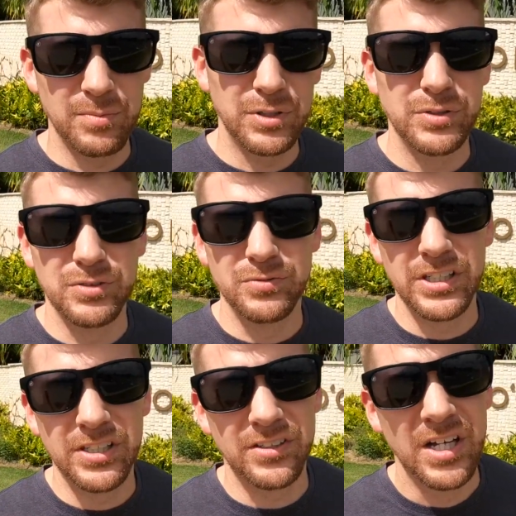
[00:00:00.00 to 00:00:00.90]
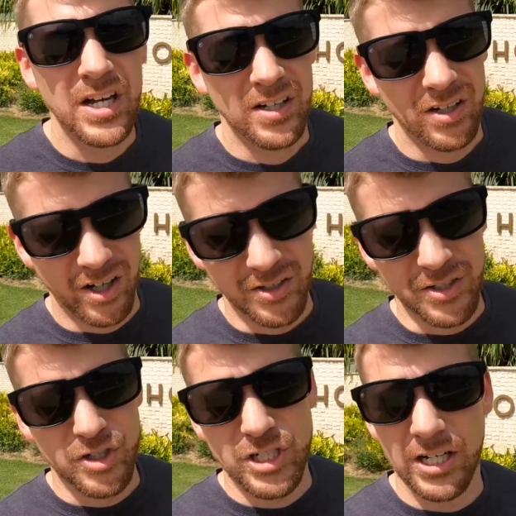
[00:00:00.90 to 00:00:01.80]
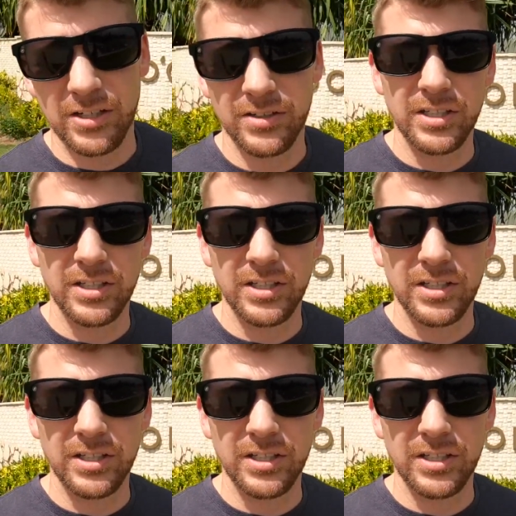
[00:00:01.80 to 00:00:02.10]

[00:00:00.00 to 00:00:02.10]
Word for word: upload a new video on this channel.